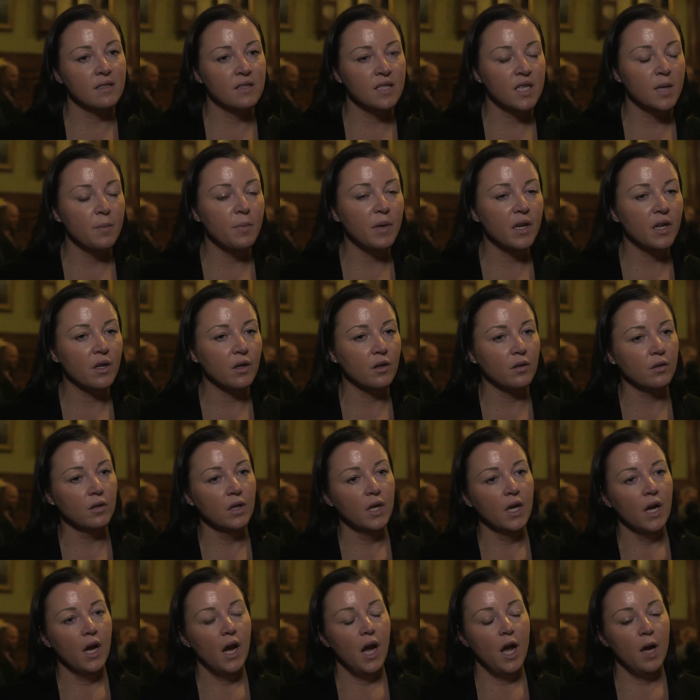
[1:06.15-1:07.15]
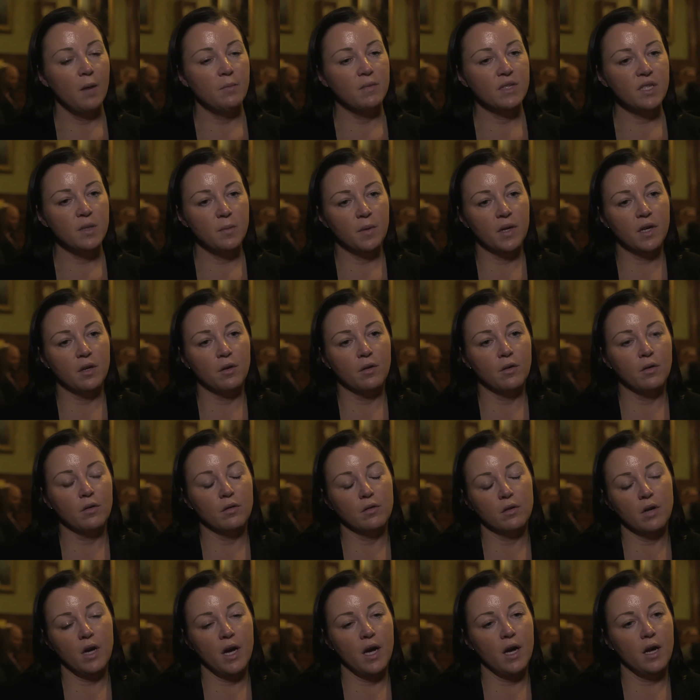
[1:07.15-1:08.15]
And typical
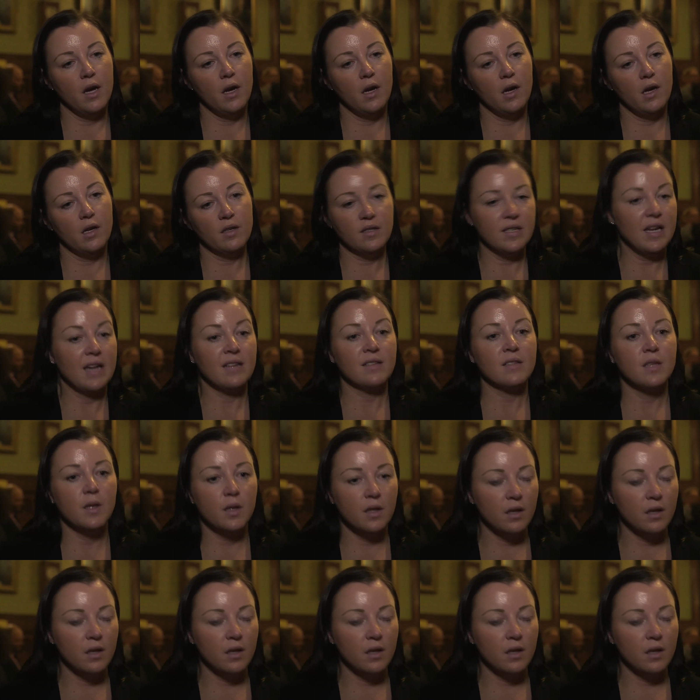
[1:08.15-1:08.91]
tasks